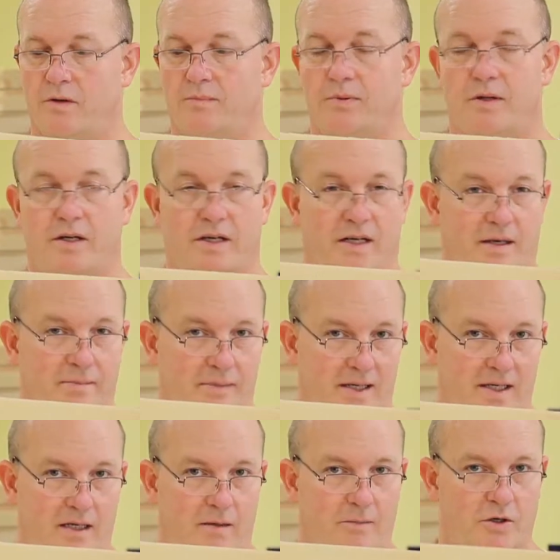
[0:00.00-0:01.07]
were to put it in a
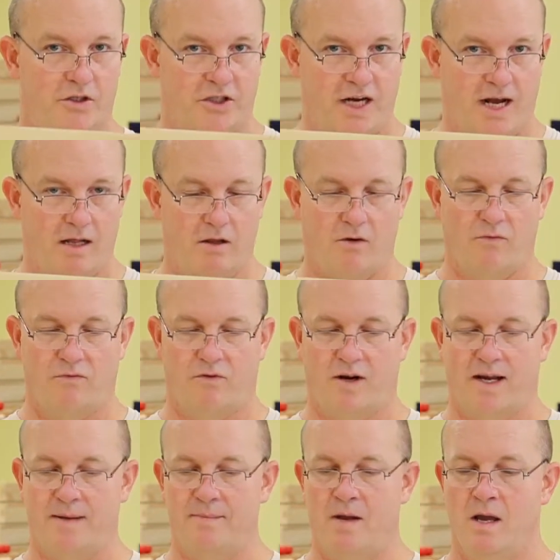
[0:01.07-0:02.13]
medium or shallow
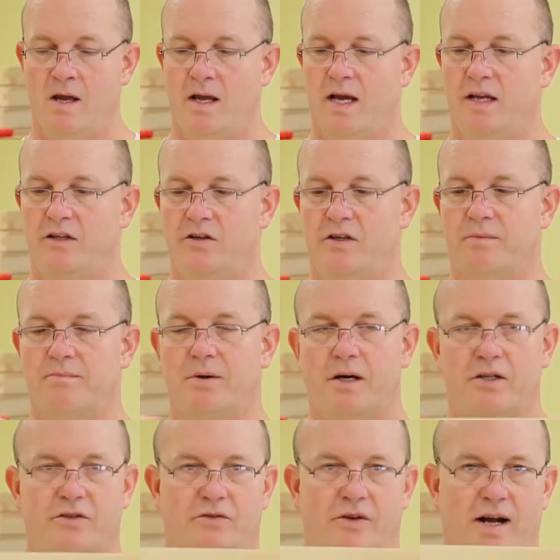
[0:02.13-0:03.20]
frame, and you can
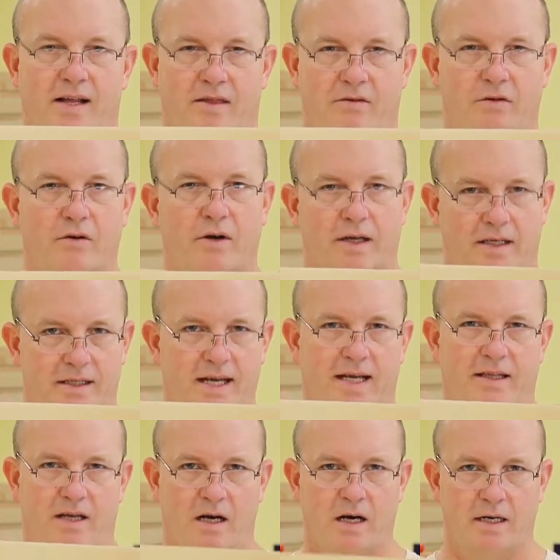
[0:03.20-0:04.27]
punch right through it and
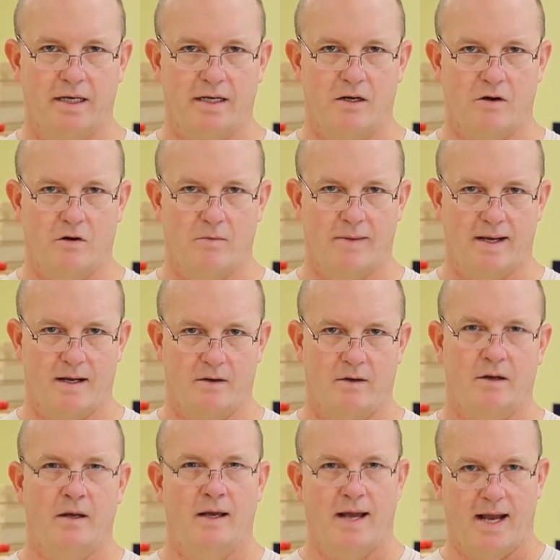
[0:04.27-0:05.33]
take the honeycomb out
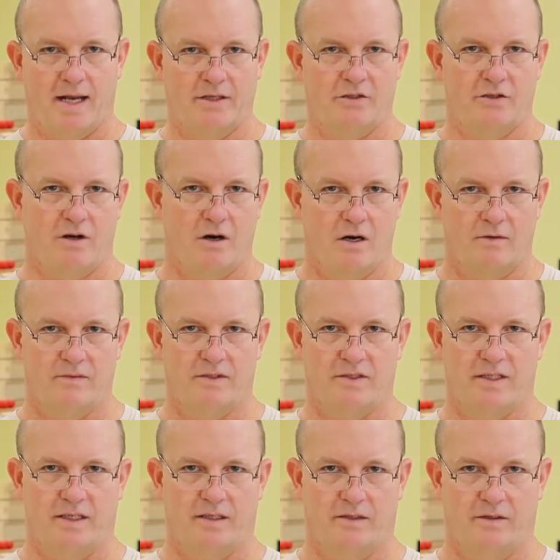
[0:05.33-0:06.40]
as you're
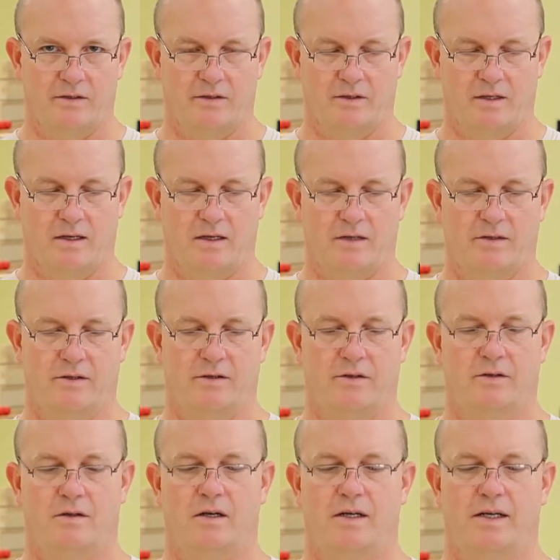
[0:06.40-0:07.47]
harvesting
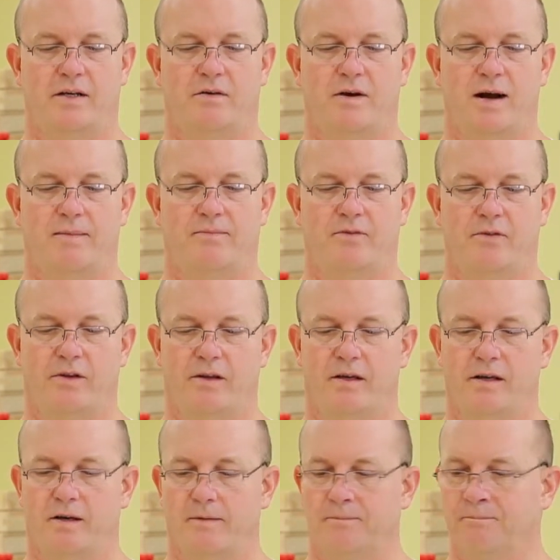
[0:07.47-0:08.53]
your honey crop for the
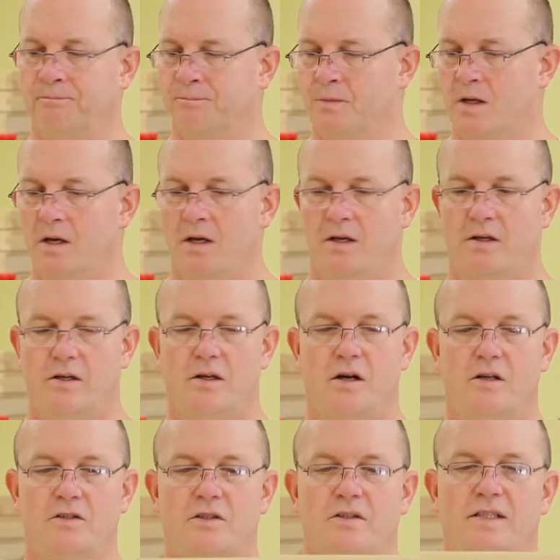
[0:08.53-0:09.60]
year. You can
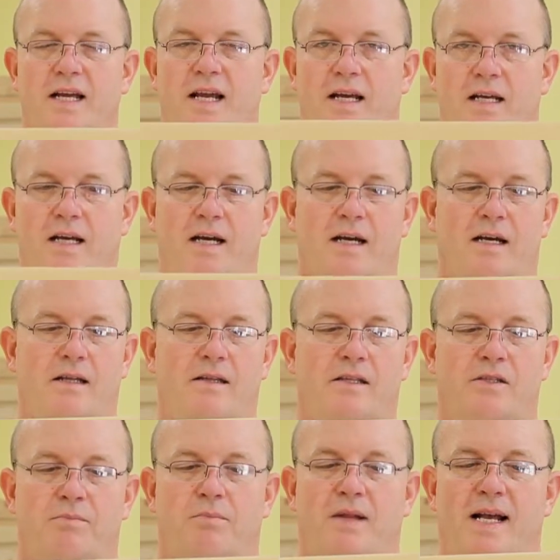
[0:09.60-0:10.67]
also take
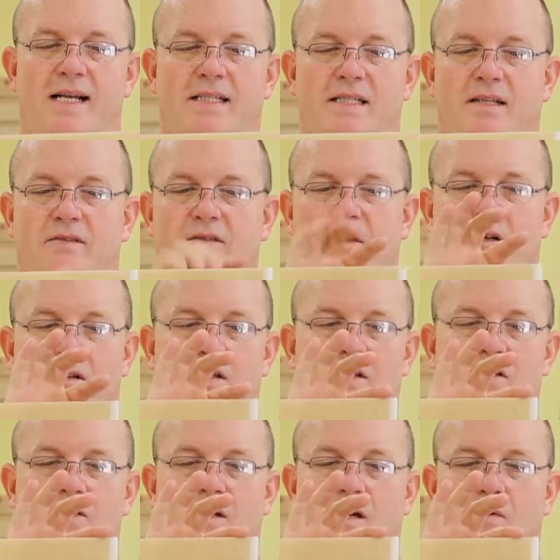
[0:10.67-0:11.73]
this plastic or
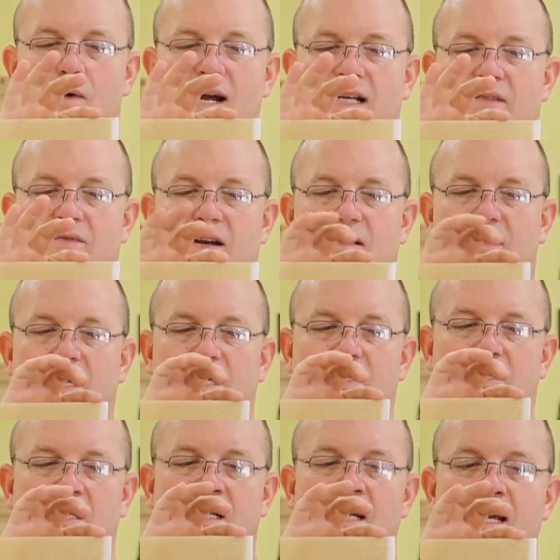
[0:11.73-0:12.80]
this wax
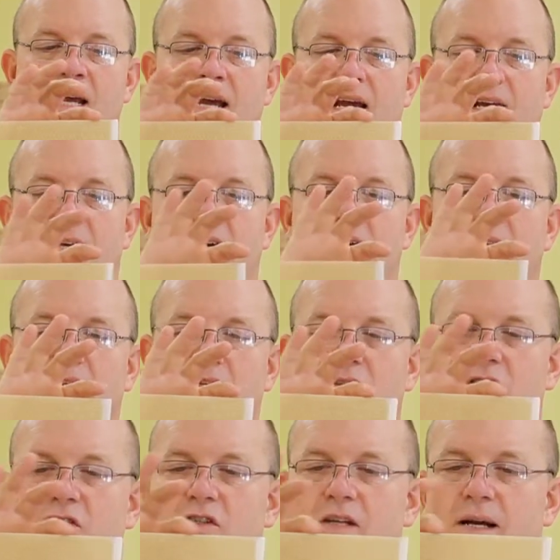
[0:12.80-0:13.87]
foundation and cut little
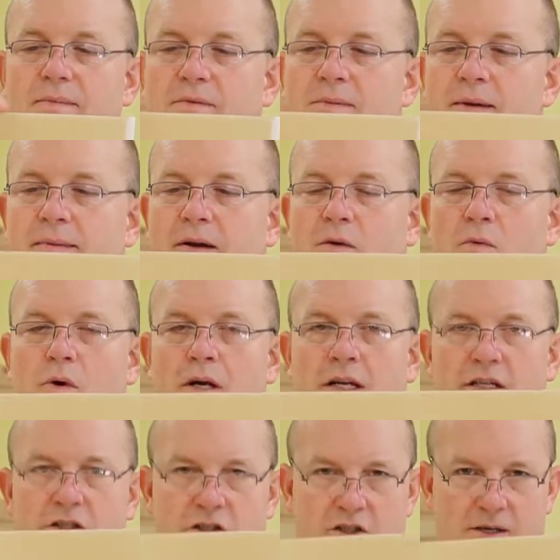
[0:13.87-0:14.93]
strips, maybe a
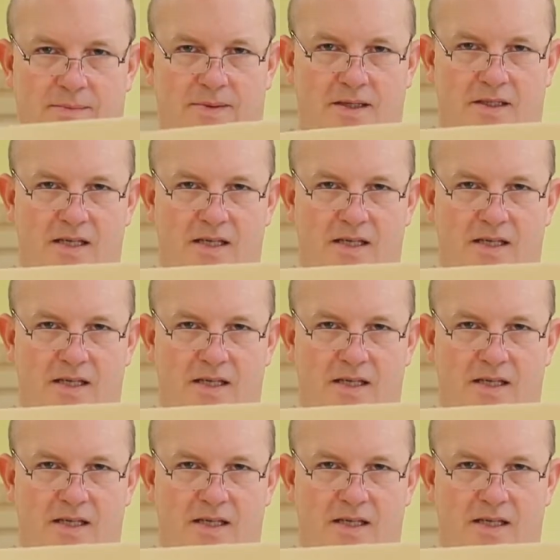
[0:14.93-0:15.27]
1-inch strip at the